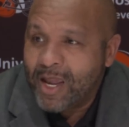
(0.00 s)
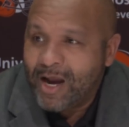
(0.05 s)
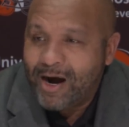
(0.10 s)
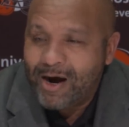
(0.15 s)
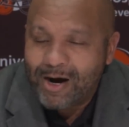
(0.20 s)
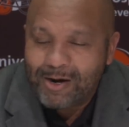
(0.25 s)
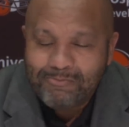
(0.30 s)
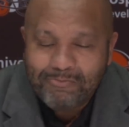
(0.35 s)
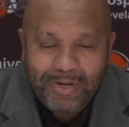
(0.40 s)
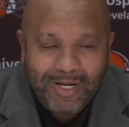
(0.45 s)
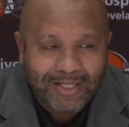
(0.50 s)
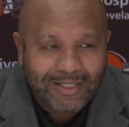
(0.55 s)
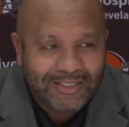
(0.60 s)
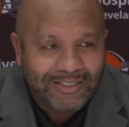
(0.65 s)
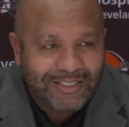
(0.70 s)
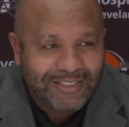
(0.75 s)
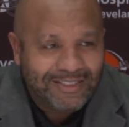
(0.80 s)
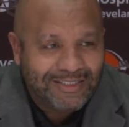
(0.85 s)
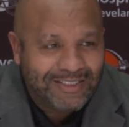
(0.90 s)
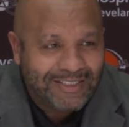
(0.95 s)
our
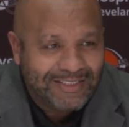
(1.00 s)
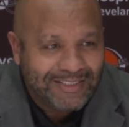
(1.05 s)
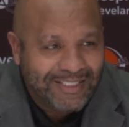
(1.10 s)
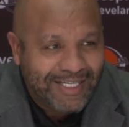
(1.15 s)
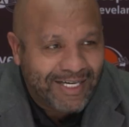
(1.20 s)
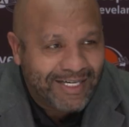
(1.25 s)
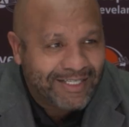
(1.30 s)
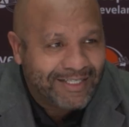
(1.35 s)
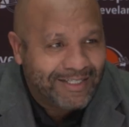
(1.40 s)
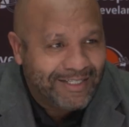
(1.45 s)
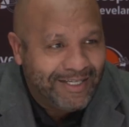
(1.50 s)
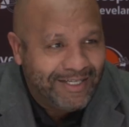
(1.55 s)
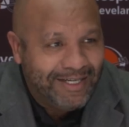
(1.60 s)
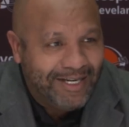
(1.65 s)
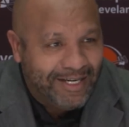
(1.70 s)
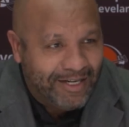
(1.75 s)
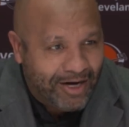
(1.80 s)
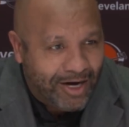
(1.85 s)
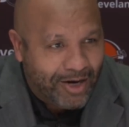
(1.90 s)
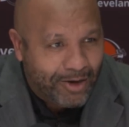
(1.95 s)
abilities and tech
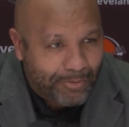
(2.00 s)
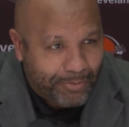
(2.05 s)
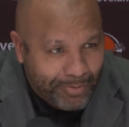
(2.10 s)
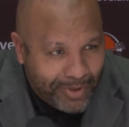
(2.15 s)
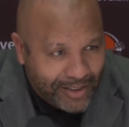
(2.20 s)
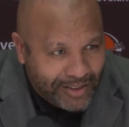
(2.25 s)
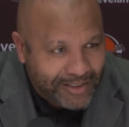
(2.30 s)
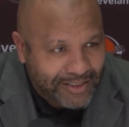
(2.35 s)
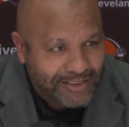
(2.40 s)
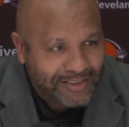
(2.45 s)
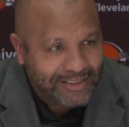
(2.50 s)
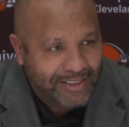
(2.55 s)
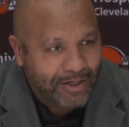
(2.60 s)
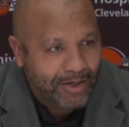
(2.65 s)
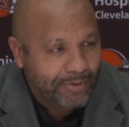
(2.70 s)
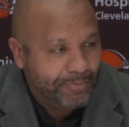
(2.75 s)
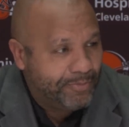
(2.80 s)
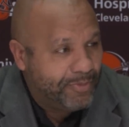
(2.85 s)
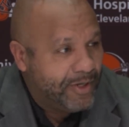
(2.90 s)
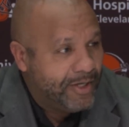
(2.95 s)
and our abilities and
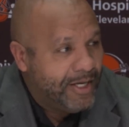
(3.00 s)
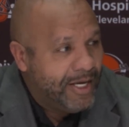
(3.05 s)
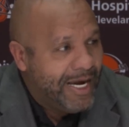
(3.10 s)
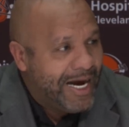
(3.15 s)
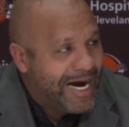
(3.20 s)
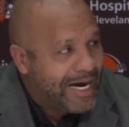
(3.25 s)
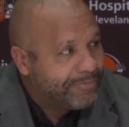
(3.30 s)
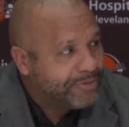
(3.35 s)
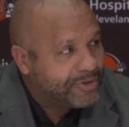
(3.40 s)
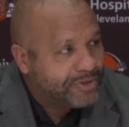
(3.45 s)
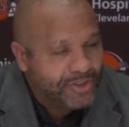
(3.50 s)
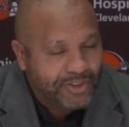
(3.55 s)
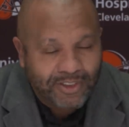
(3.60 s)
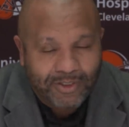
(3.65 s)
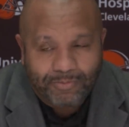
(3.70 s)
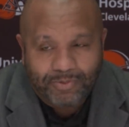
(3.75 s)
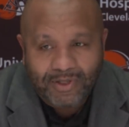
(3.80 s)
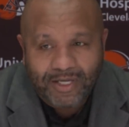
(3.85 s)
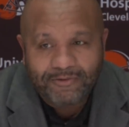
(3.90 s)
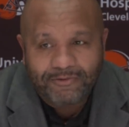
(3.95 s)
our opportunity
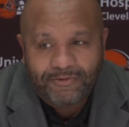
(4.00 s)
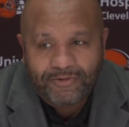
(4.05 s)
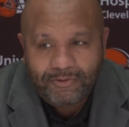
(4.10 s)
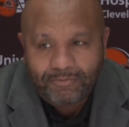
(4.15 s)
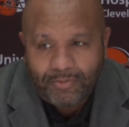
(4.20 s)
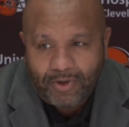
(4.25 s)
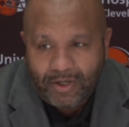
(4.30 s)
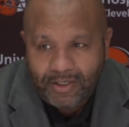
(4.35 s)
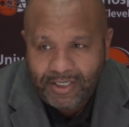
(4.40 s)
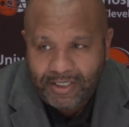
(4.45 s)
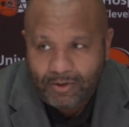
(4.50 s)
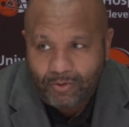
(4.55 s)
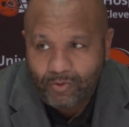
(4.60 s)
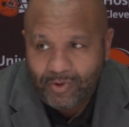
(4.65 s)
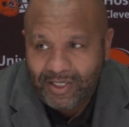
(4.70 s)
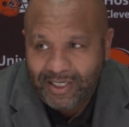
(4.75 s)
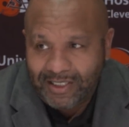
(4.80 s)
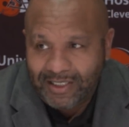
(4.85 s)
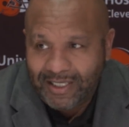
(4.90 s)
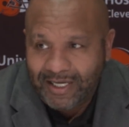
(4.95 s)
to play football at a
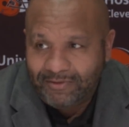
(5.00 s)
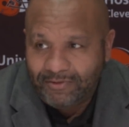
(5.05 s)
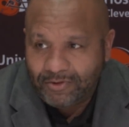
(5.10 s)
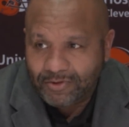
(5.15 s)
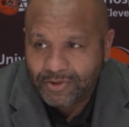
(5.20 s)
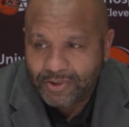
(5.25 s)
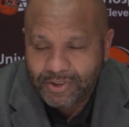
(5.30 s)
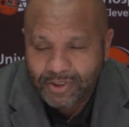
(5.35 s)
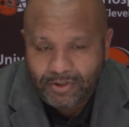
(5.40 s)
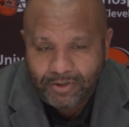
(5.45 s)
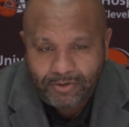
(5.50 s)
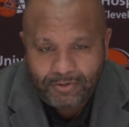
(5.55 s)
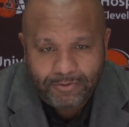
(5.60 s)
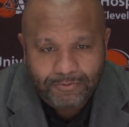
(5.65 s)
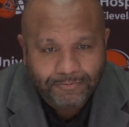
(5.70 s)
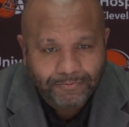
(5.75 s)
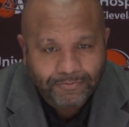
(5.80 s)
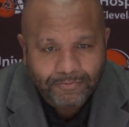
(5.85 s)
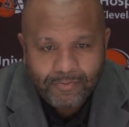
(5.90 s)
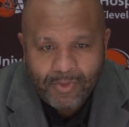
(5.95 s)
winning level. So,
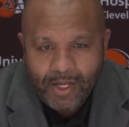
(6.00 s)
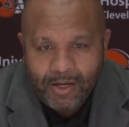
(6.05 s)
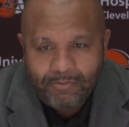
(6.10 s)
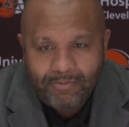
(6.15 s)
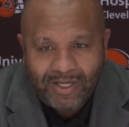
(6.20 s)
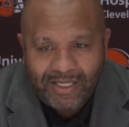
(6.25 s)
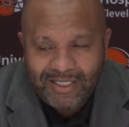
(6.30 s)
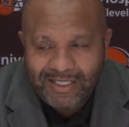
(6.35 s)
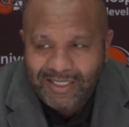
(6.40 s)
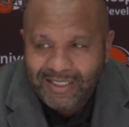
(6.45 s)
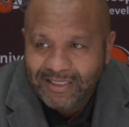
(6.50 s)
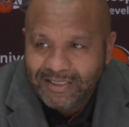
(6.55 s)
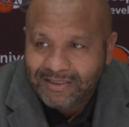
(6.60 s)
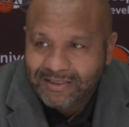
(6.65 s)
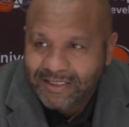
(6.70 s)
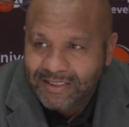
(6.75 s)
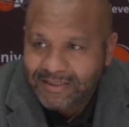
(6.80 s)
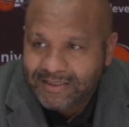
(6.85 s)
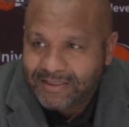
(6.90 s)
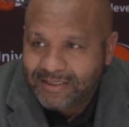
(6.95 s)
but it
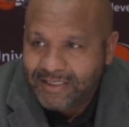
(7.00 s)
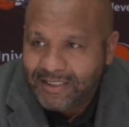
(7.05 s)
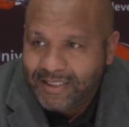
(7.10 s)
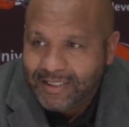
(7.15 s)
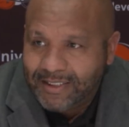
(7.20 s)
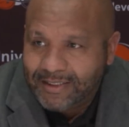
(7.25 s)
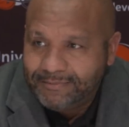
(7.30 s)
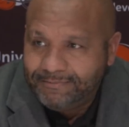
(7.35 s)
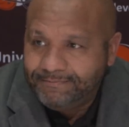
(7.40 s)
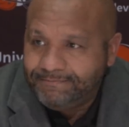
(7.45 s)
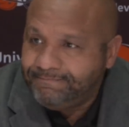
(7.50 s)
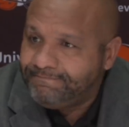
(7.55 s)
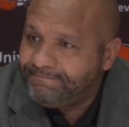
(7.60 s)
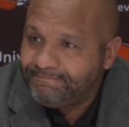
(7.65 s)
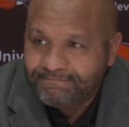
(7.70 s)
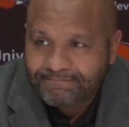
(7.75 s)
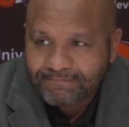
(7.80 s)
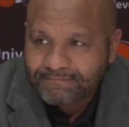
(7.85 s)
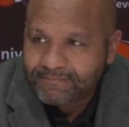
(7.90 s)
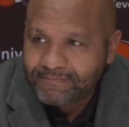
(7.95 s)
is. It's a
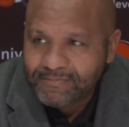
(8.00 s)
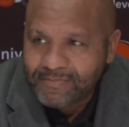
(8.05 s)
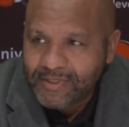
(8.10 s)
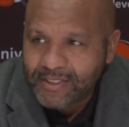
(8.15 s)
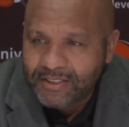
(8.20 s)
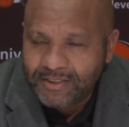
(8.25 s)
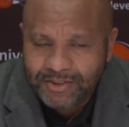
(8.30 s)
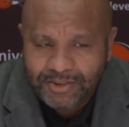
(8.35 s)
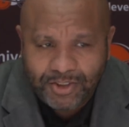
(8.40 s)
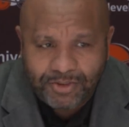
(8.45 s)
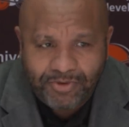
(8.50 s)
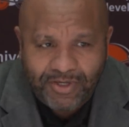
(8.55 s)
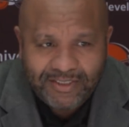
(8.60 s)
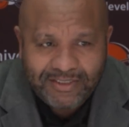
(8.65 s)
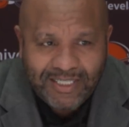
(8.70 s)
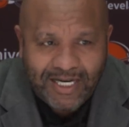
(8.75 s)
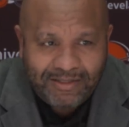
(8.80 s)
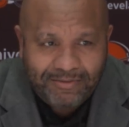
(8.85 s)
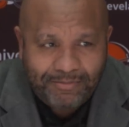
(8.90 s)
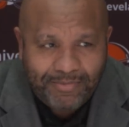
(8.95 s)
great
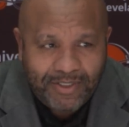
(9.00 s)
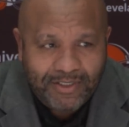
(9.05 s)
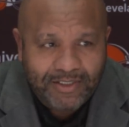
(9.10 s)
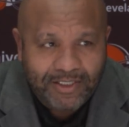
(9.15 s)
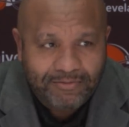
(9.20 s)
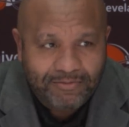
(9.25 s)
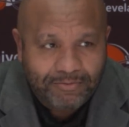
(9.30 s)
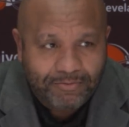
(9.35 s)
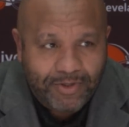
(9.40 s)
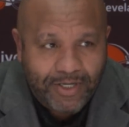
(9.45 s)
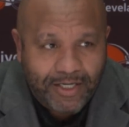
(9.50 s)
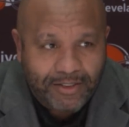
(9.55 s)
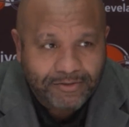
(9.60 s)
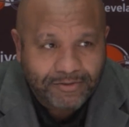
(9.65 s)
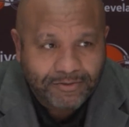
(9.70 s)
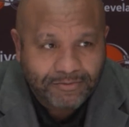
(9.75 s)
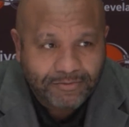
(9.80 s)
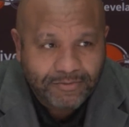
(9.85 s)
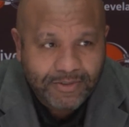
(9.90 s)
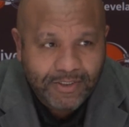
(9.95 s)
time to be a Cleveland Brown.
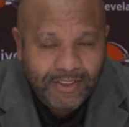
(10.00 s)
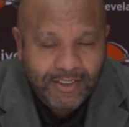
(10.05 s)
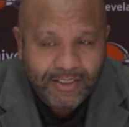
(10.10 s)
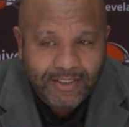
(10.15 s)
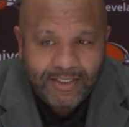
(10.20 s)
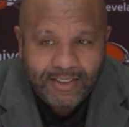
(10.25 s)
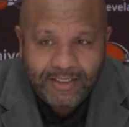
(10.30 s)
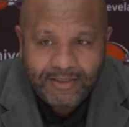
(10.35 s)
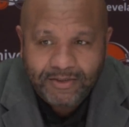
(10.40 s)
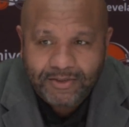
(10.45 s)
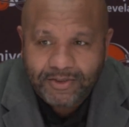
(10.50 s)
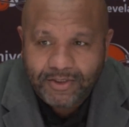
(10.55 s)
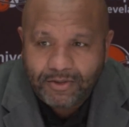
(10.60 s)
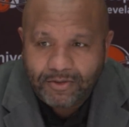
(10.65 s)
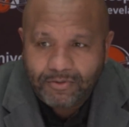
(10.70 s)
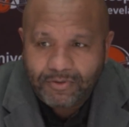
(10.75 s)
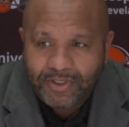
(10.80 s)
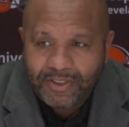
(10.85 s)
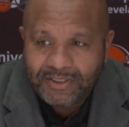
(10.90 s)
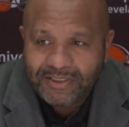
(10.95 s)
And
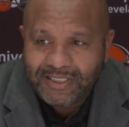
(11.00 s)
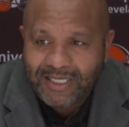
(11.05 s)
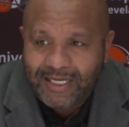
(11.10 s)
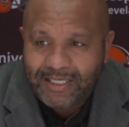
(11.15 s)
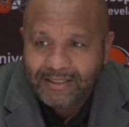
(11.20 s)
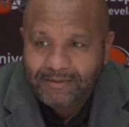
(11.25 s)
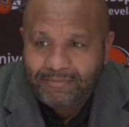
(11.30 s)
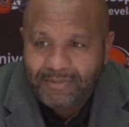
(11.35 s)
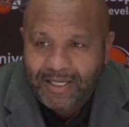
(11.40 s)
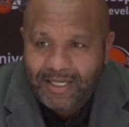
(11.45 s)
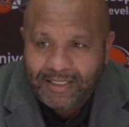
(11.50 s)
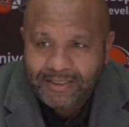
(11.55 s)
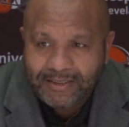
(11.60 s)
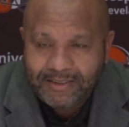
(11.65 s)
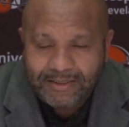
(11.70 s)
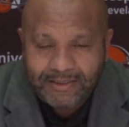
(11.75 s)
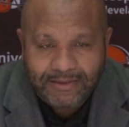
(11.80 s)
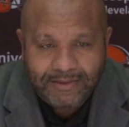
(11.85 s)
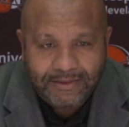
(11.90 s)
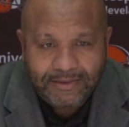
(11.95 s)
so we're excited about
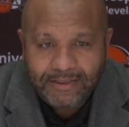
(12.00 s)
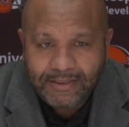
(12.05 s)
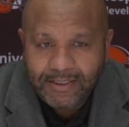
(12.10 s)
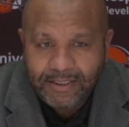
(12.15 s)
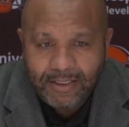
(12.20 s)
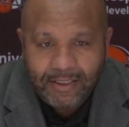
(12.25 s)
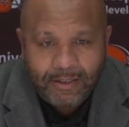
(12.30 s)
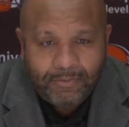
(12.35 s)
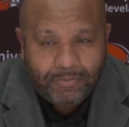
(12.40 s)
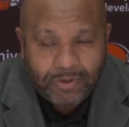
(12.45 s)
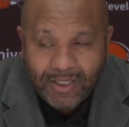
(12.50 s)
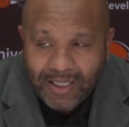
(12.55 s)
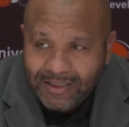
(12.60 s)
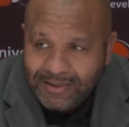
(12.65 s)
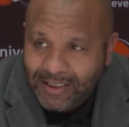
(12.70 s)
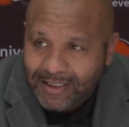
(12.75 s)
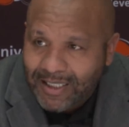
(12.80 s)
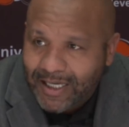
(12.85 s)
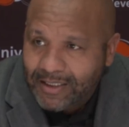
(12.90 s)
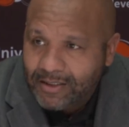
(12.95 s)
it and
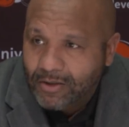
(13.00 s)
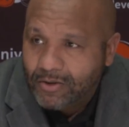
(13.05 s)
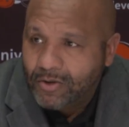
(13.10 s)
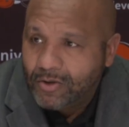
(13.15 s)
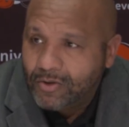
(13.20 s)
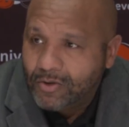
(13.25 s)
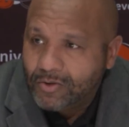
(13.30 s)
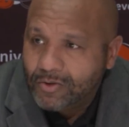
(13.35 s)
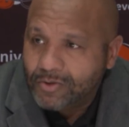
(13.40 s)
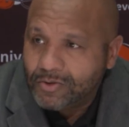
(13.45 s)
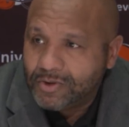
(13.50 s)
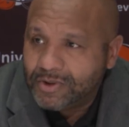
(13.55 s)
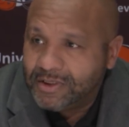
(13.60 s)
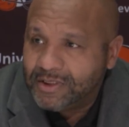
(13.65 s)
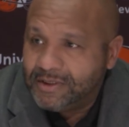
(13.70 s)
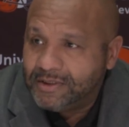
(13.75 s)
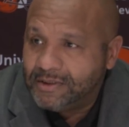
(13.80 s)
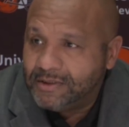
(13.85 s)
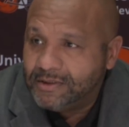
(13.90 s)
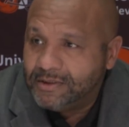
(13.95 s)
plugged a lot of holes
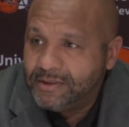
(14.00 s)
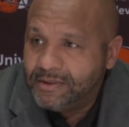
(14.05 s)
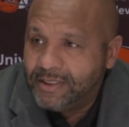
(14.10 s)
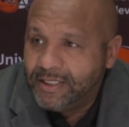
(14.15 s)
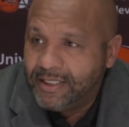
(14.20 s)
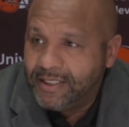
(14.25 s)
and